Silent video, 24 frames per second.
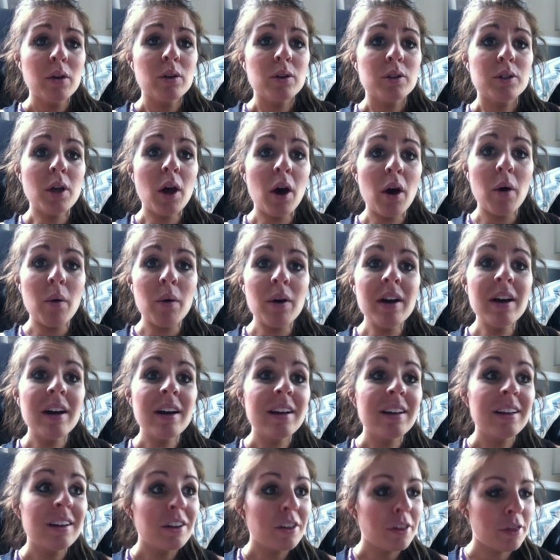So
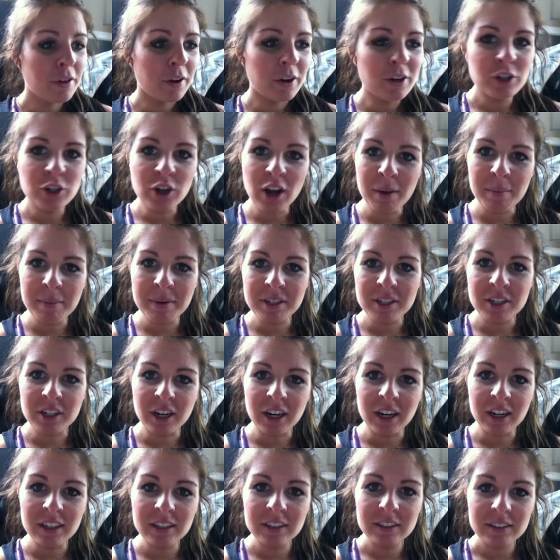third
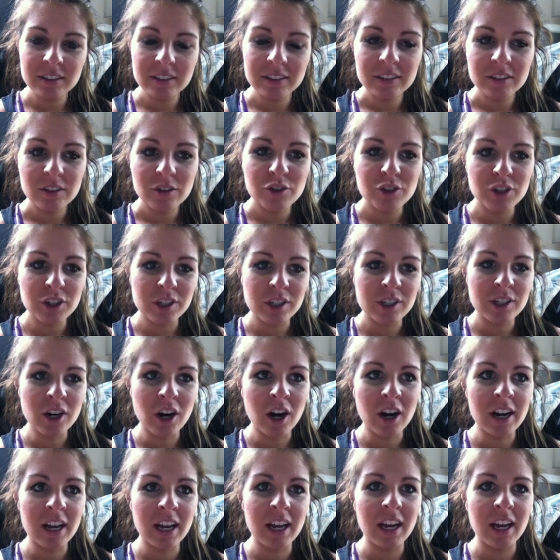trimester just
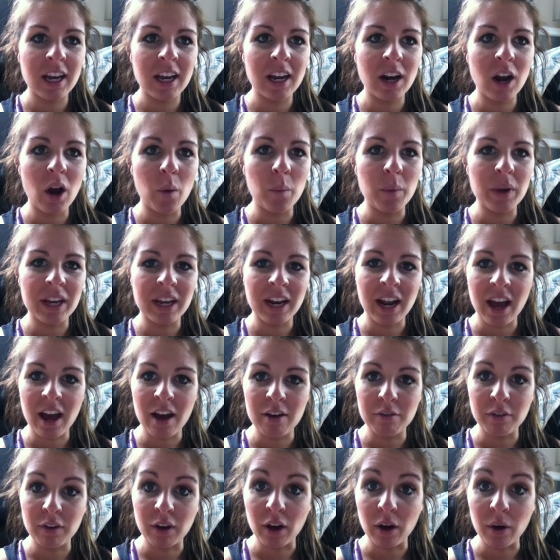started a week and a
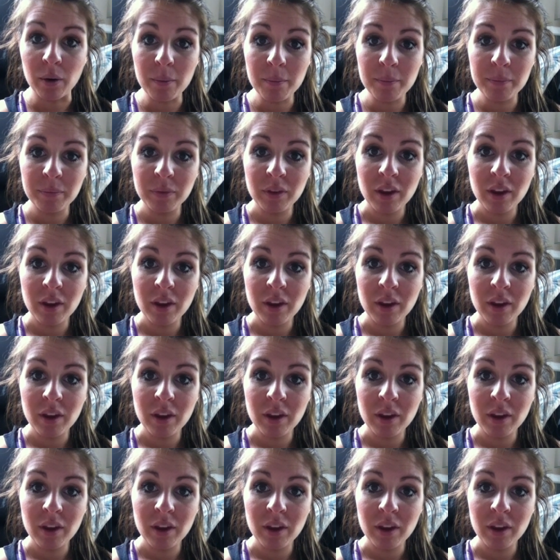half ago.